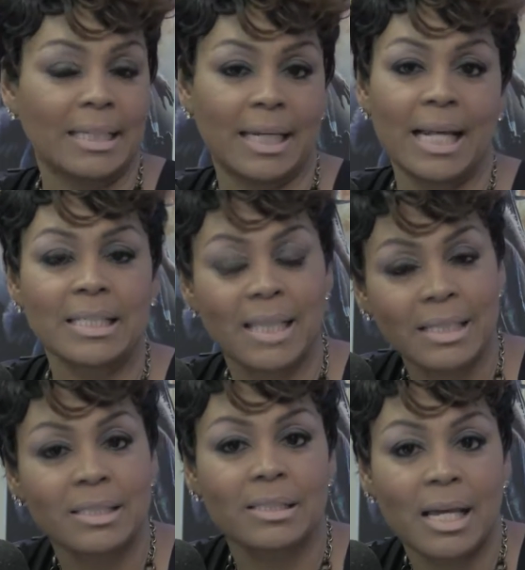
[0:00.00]
Day.
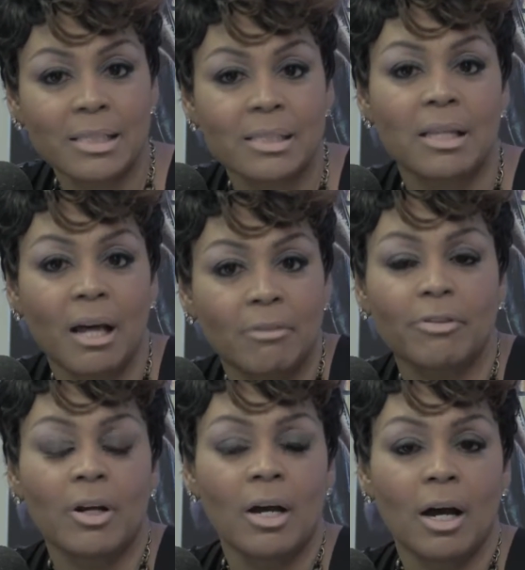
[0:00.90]
That's love,
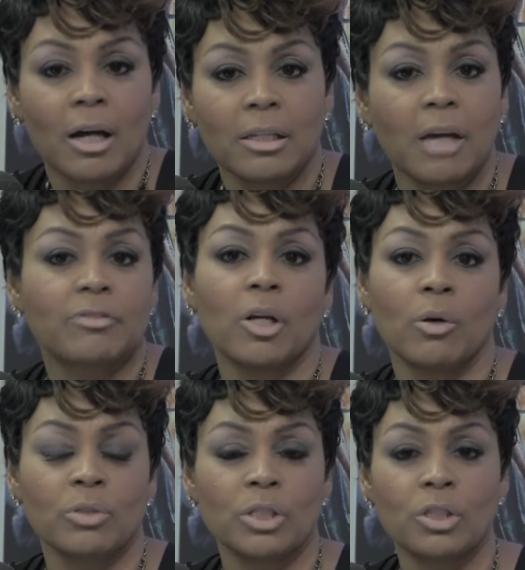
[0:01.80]
love
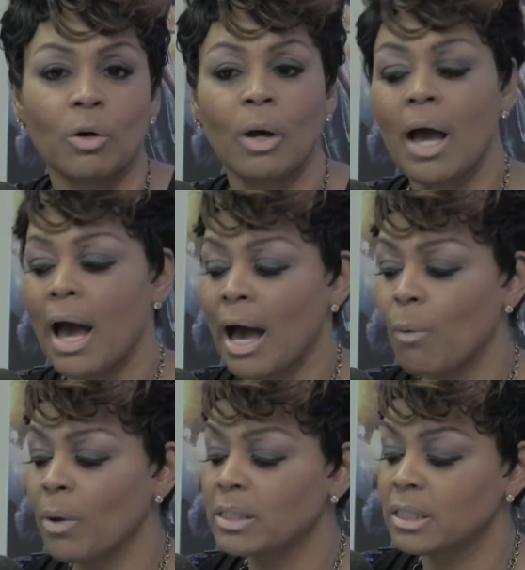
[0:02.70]
tones. And so I
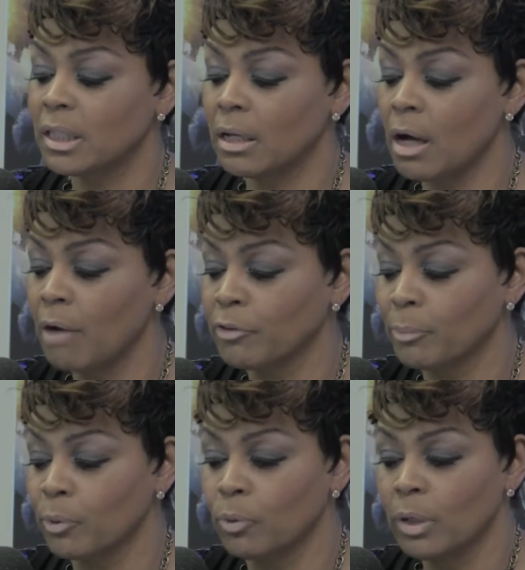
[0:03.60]
wanted to get
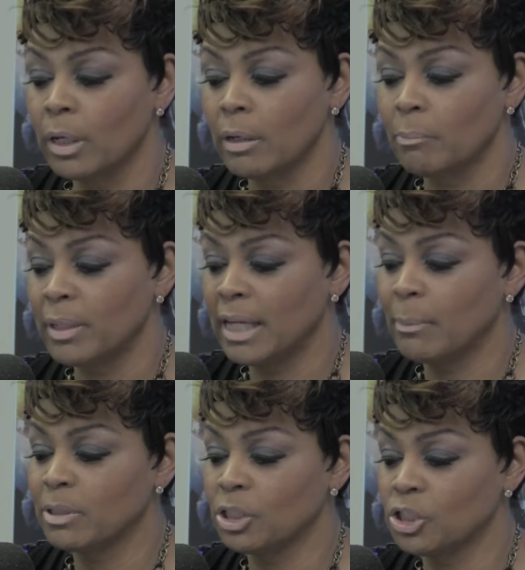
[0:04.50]
comfortable being
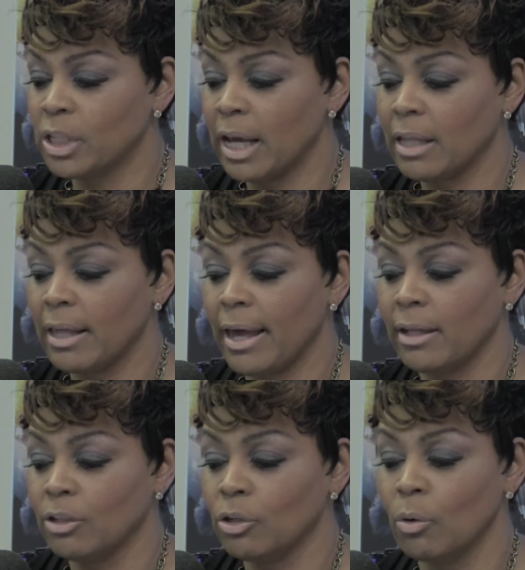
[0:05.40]
able to share that,
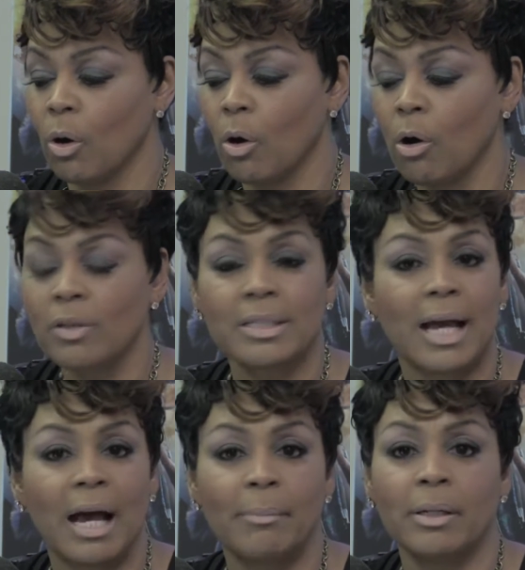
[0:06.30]
all the
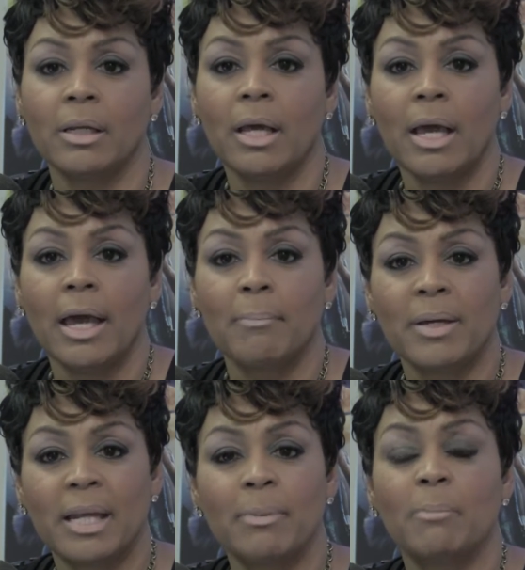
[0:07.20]
time and
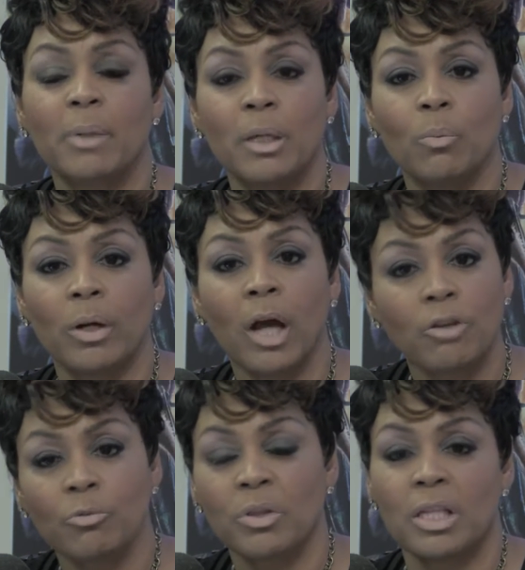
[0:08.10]
being able to be
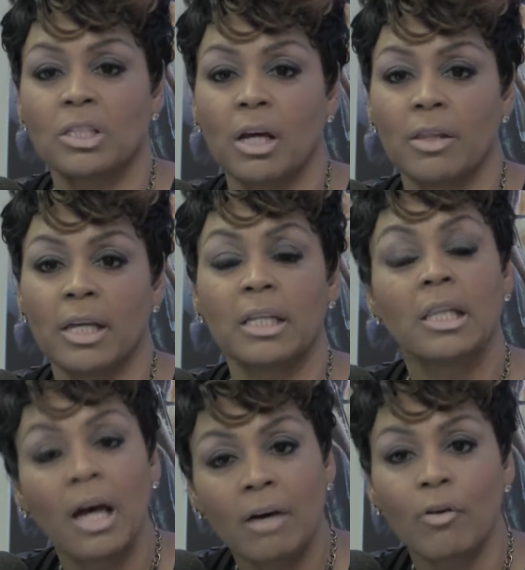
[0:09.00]
100 with each other and
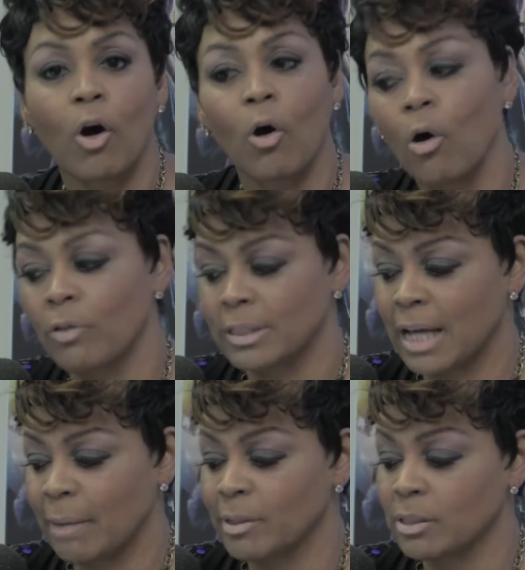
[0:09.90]
love all the
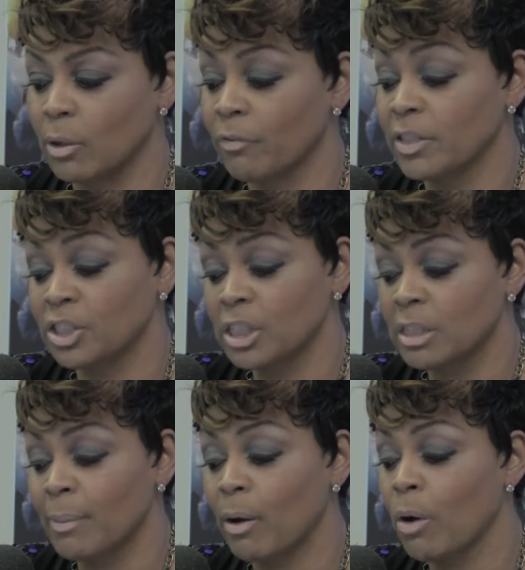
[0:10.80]
time. And so if it's just
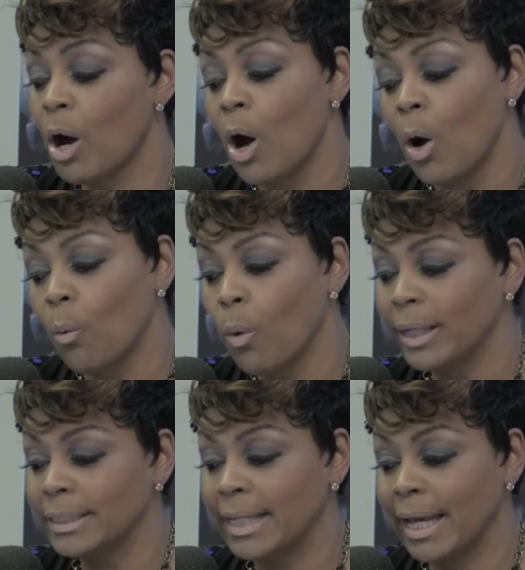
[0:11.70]
about
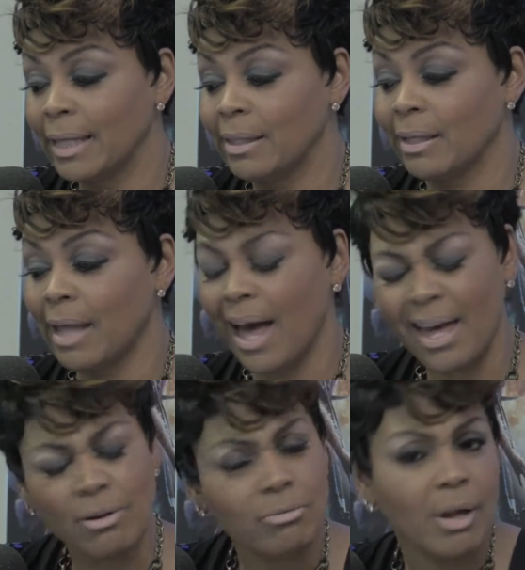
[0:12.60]
one day, then I
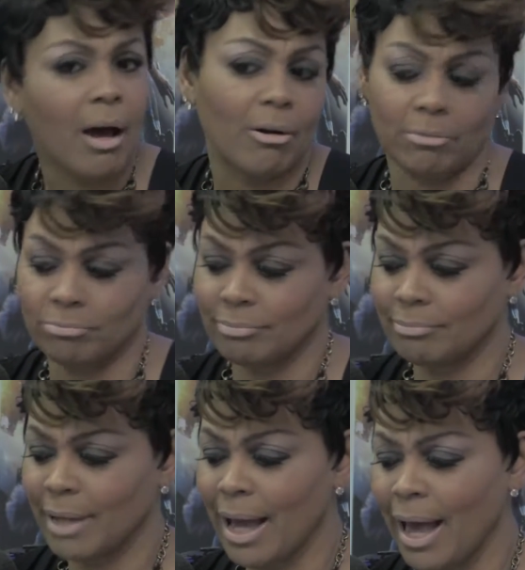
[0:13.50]
don't know.
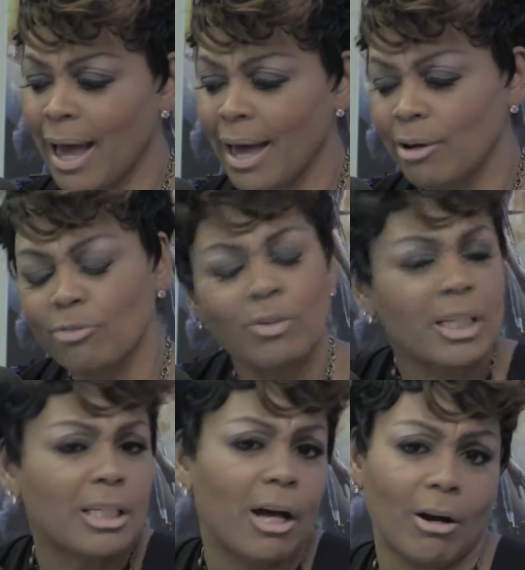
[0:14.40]
I don't
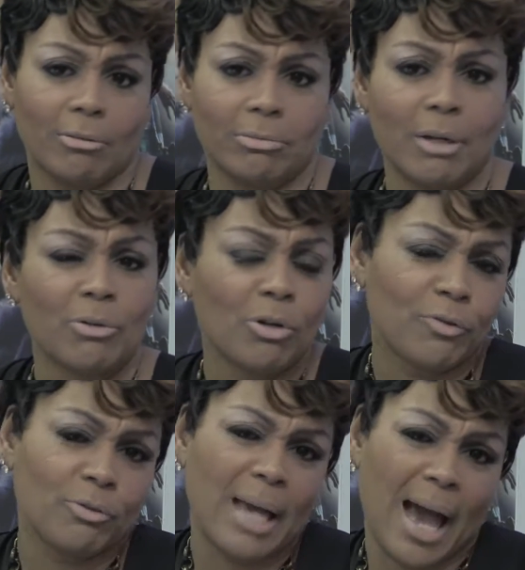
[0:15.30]
really know. I don't know
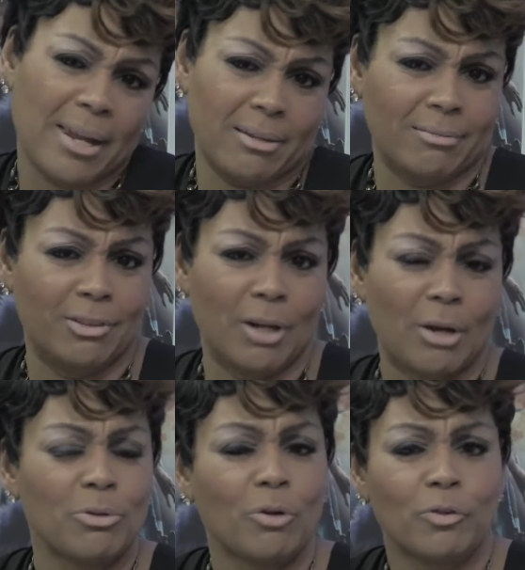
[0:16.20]
if you got it. I
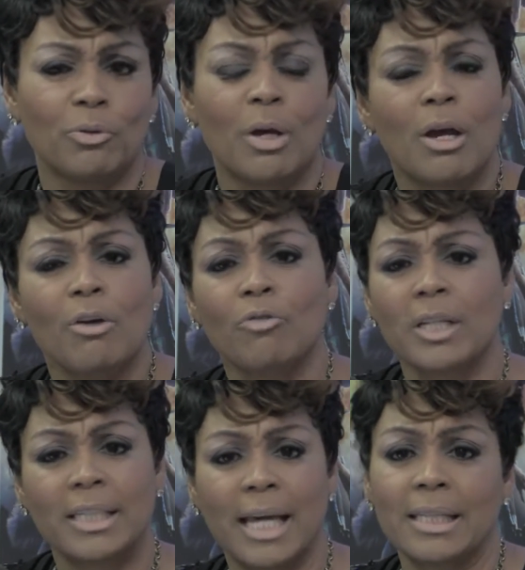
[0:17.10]
don't know if you
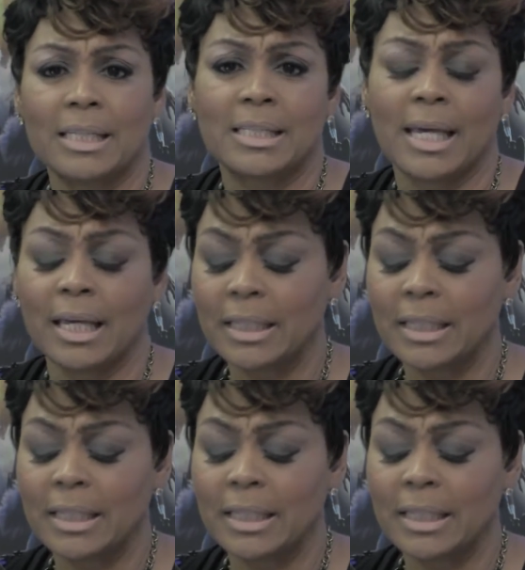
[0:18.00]
really getting this thing.